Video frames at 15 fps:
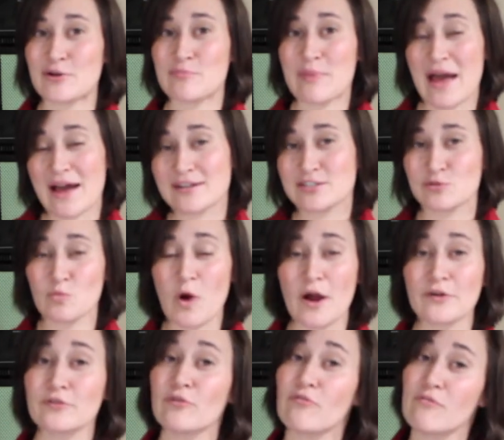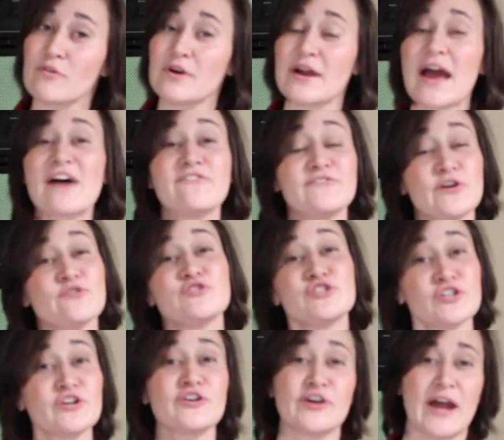are packed in water or have no
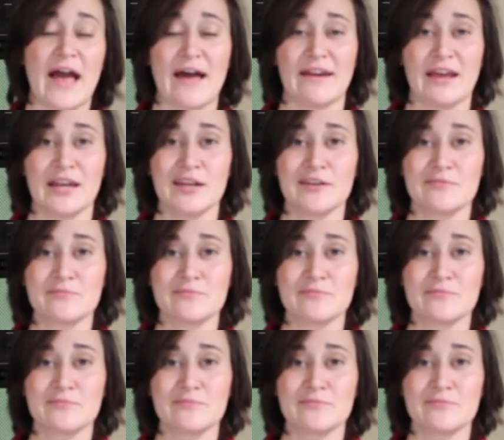sugar added.